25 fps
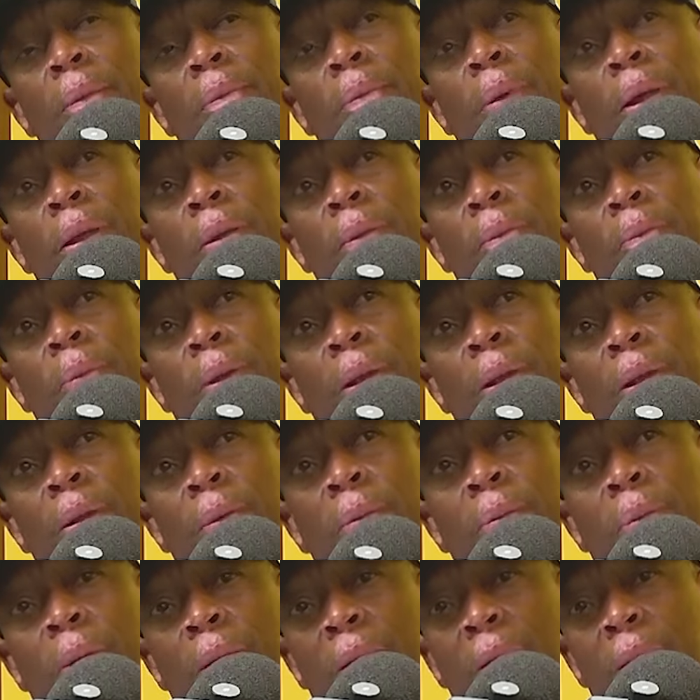but but
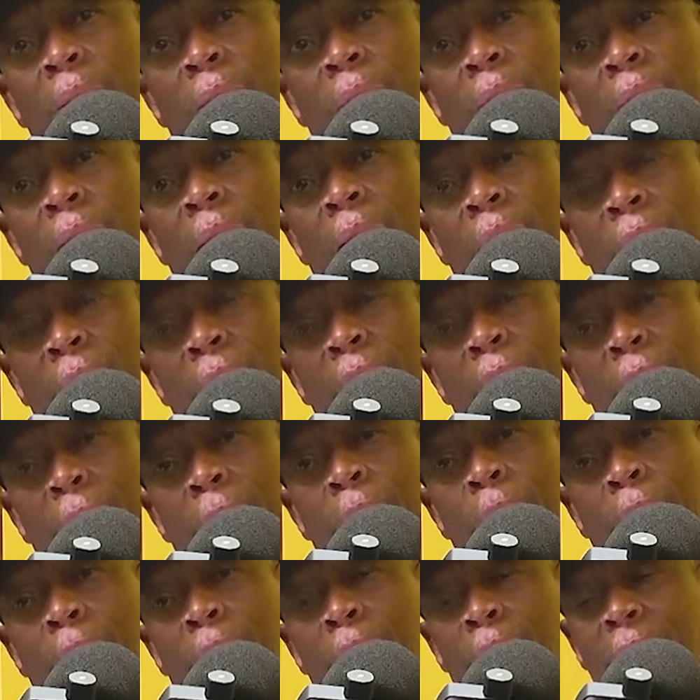but like
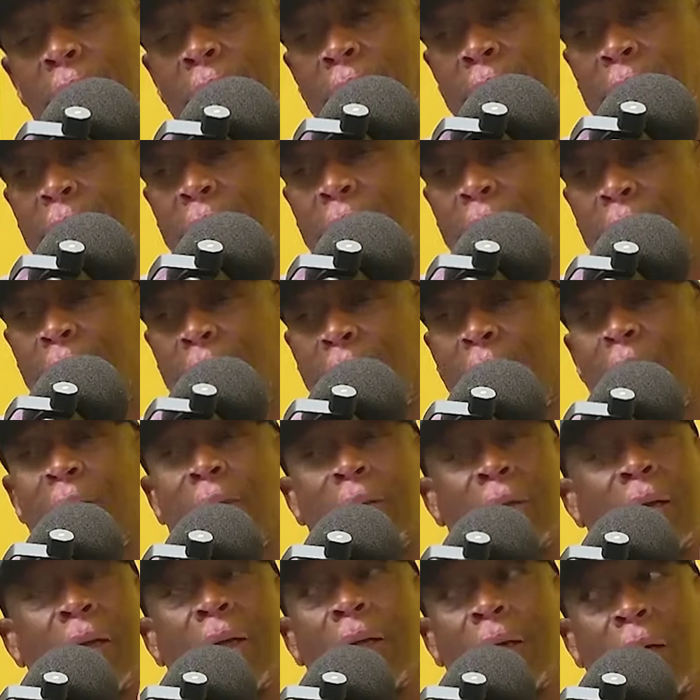but
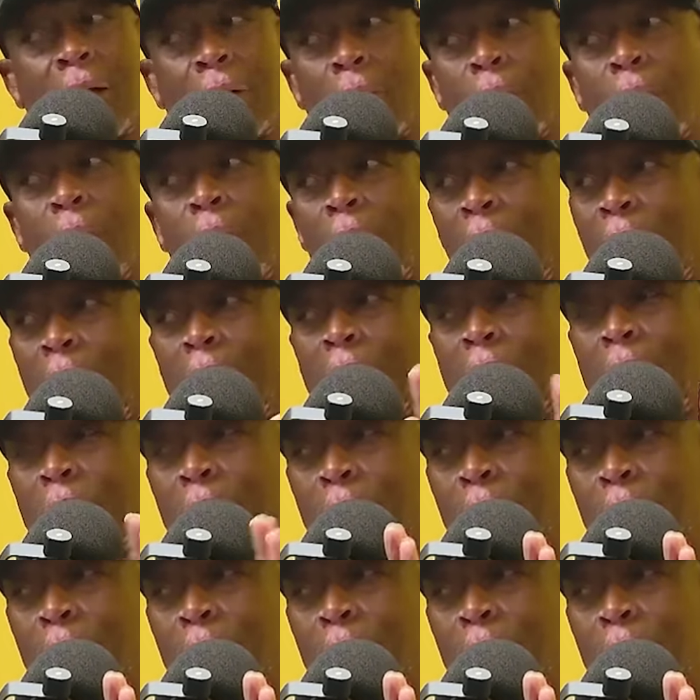training alone I didn't do